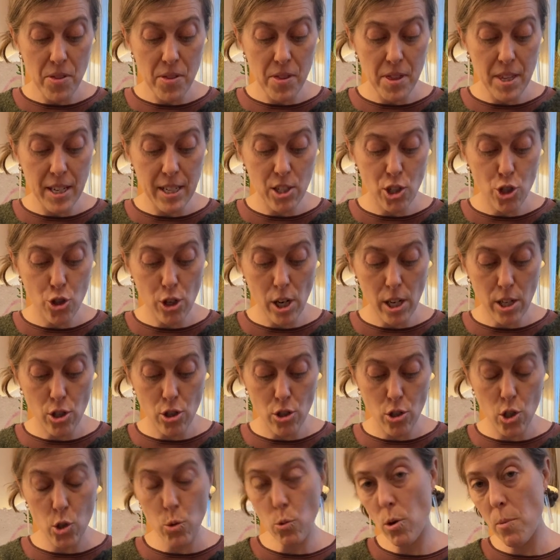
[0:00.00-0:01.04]
These
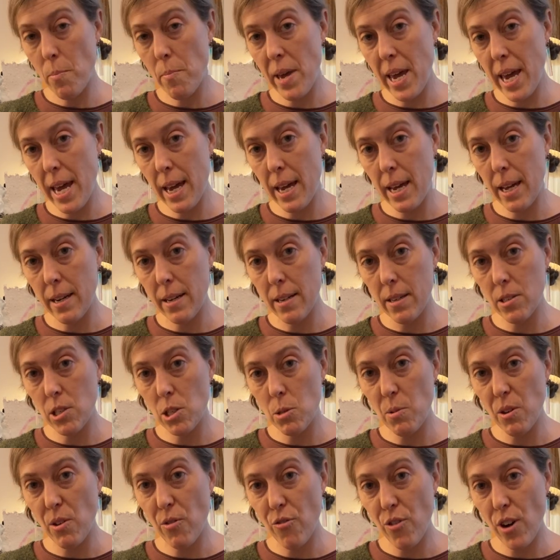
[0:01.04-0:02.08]
structures were made to
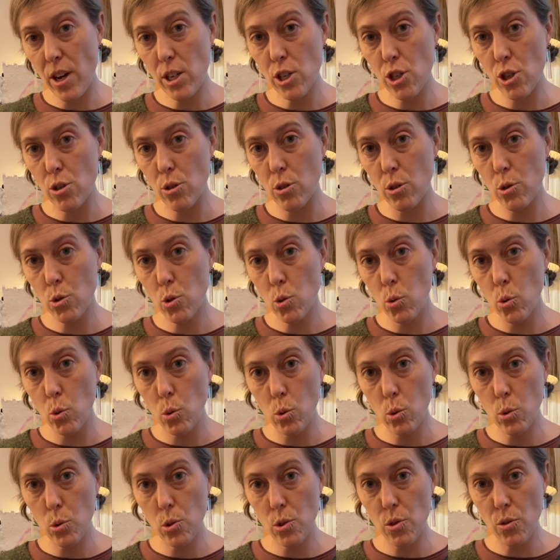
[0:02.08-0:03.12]
be functional
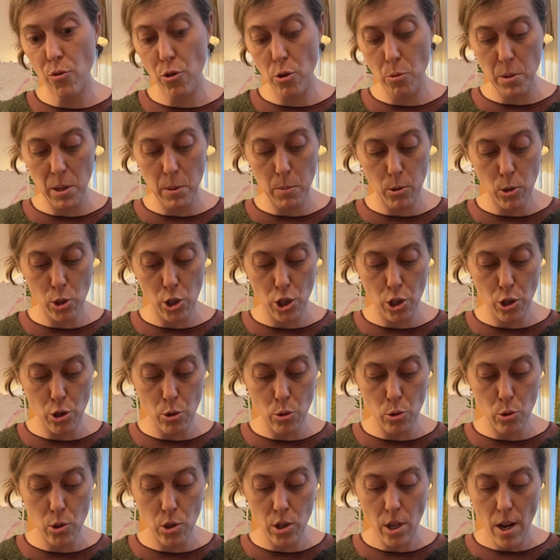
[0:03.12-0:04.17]
tools for people to
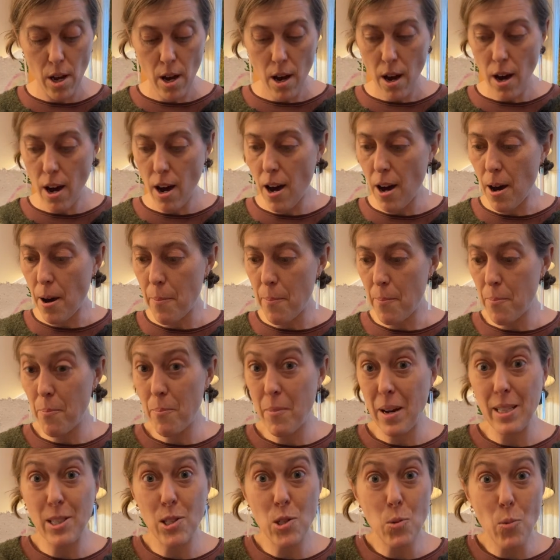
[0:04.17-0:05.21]
use.
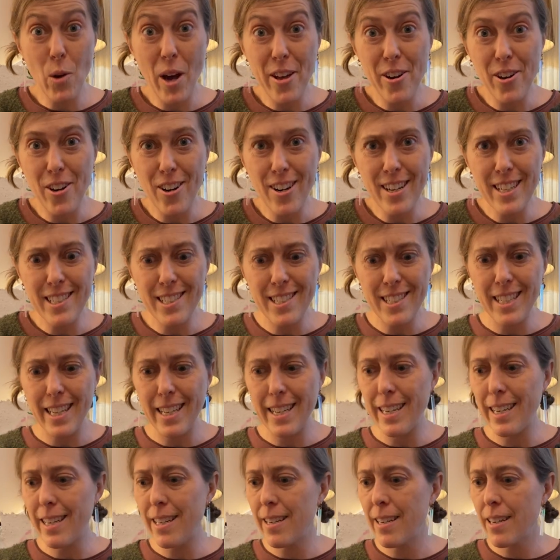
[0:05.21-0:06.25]
My sweater, it's
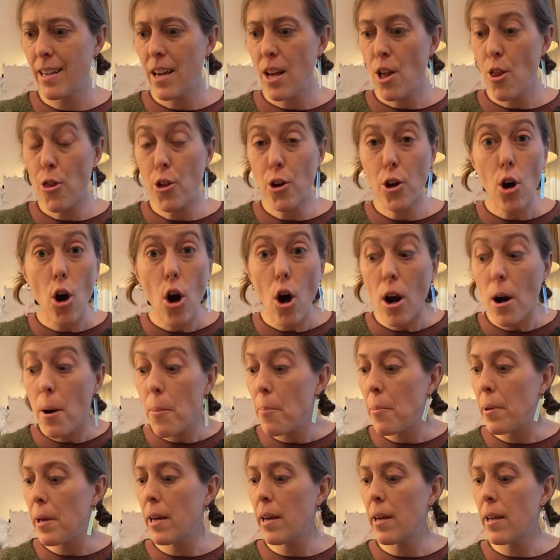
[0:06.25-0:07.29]
knitted. The
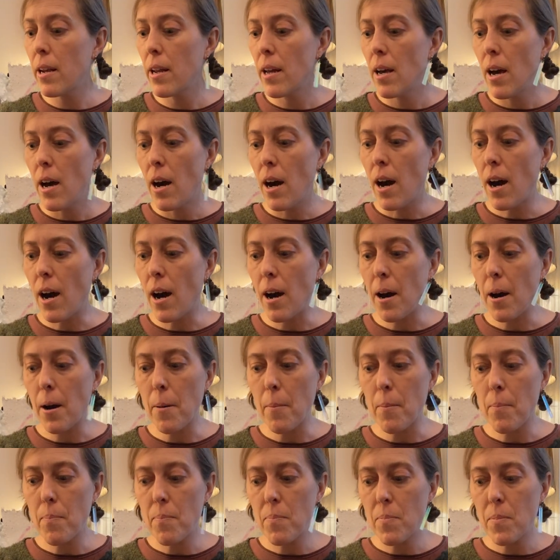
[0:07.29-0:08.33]
carpet,
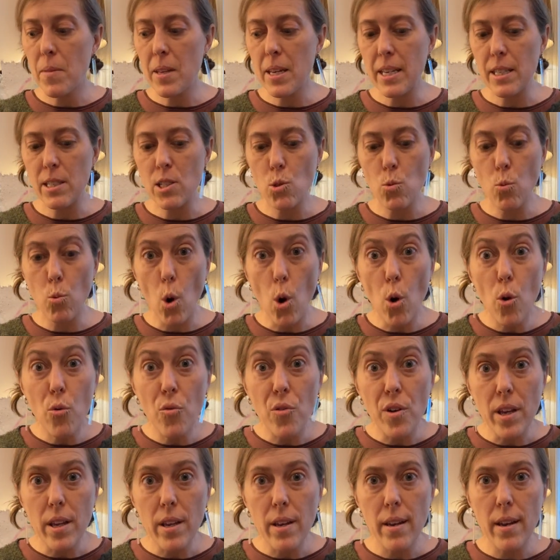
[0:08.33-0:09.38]
it's
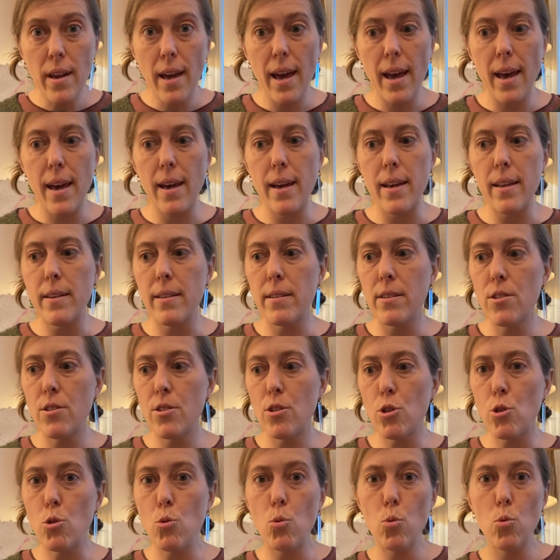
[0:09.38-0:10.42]
woven, and
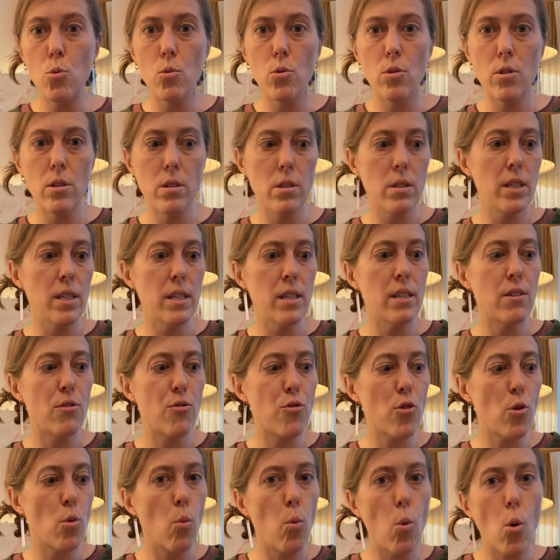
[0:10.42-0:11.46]
you need it
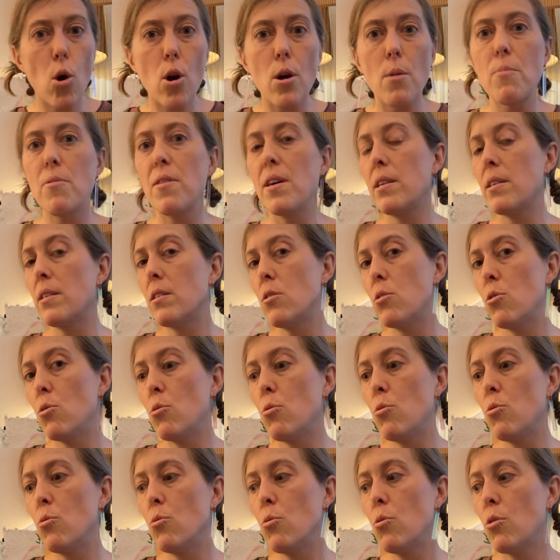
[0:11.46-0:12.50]
for warmth and
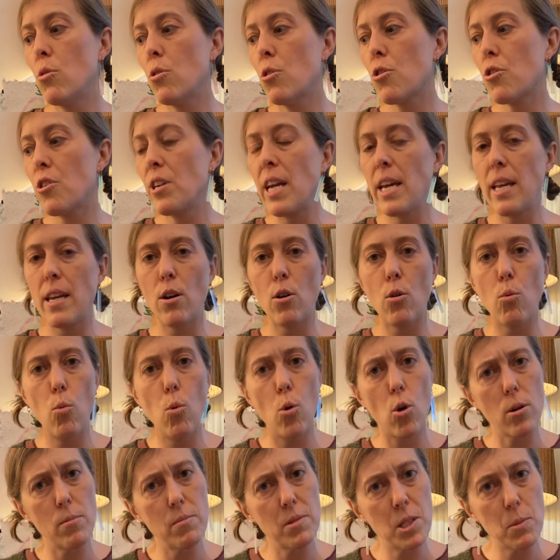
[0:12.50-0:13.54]
to create a
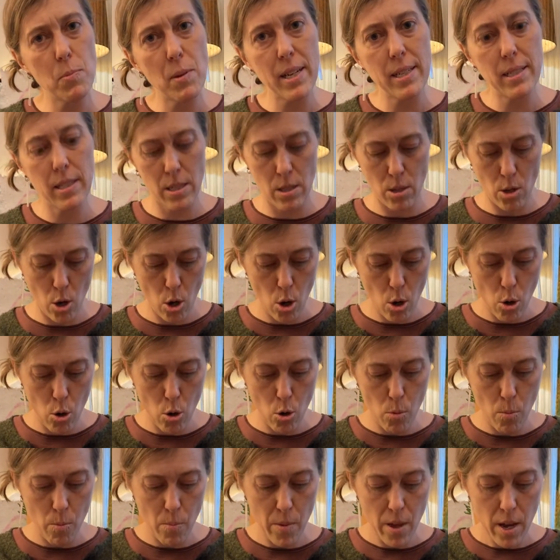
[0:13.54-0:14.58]
warm space in the
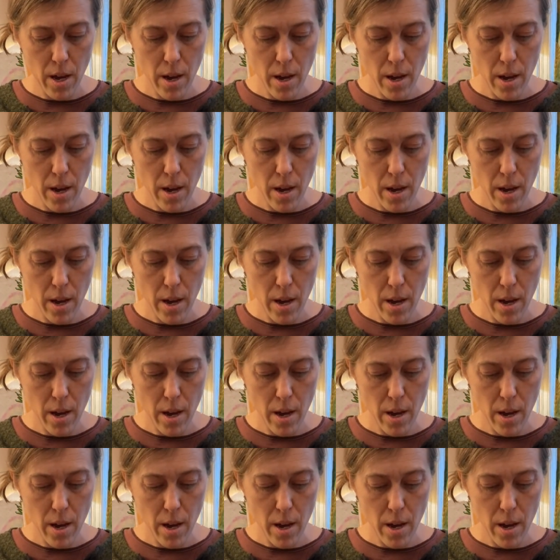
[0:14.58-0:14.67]
home.